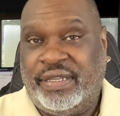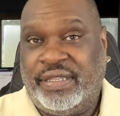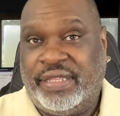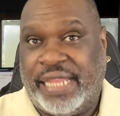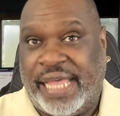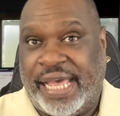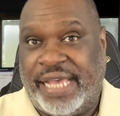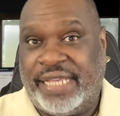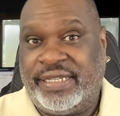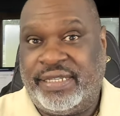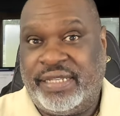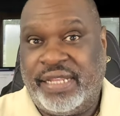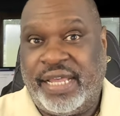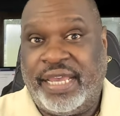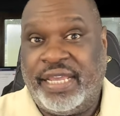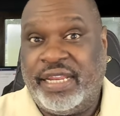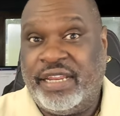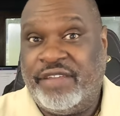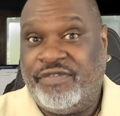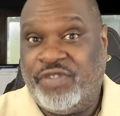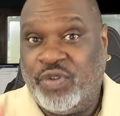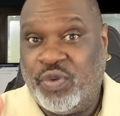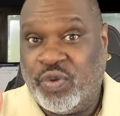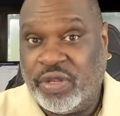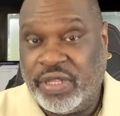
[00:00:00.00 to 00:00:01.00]
last night,
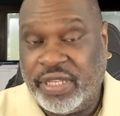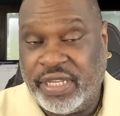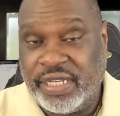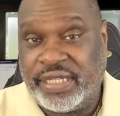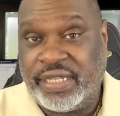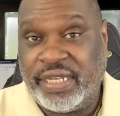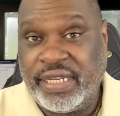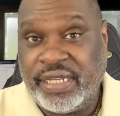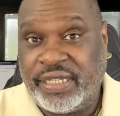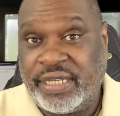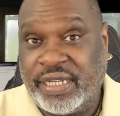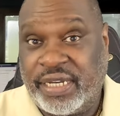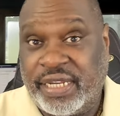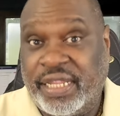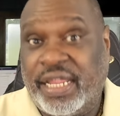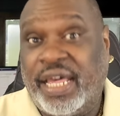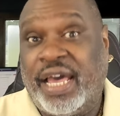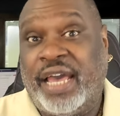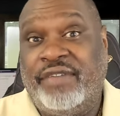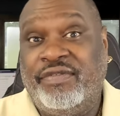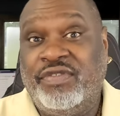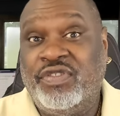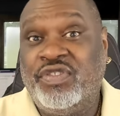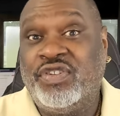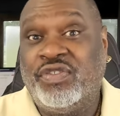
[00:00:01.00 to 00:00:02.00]
if you were listening to the
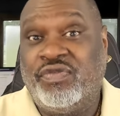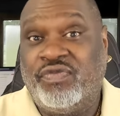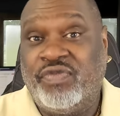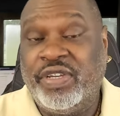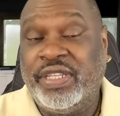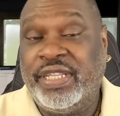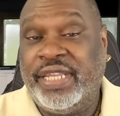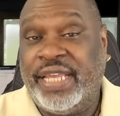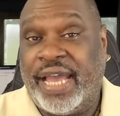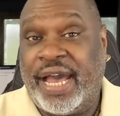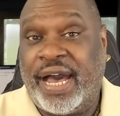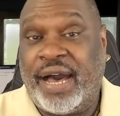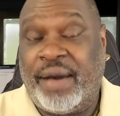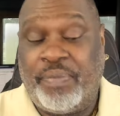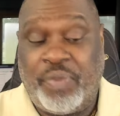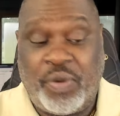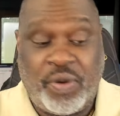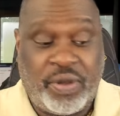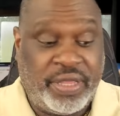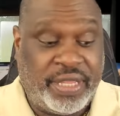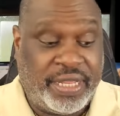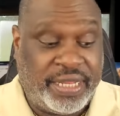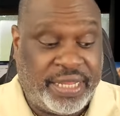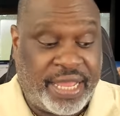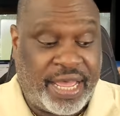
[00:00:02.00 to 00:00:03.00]
live, you should really hop
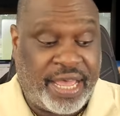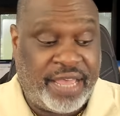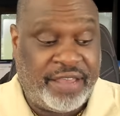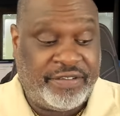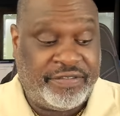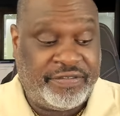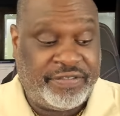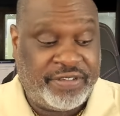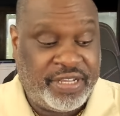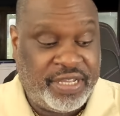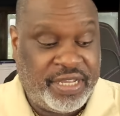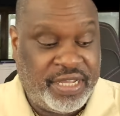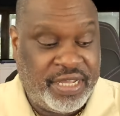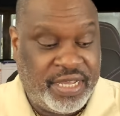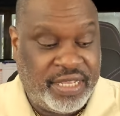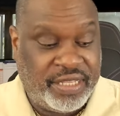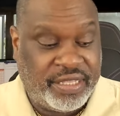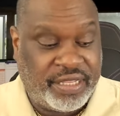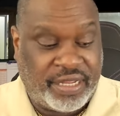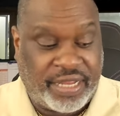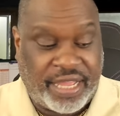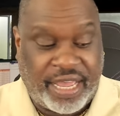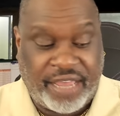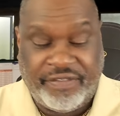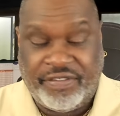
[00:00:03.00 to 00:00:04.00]
on the live
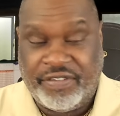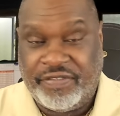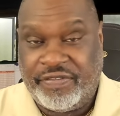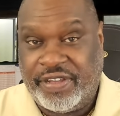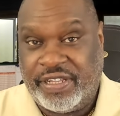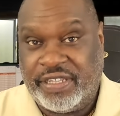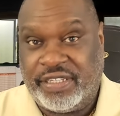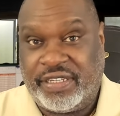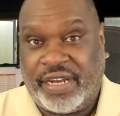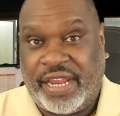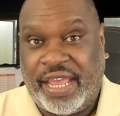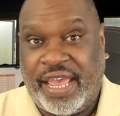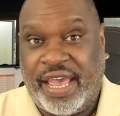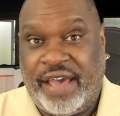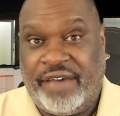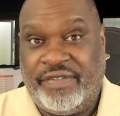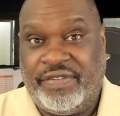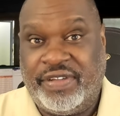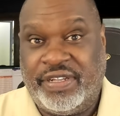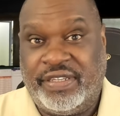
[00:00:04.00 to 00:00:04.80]
events that I have.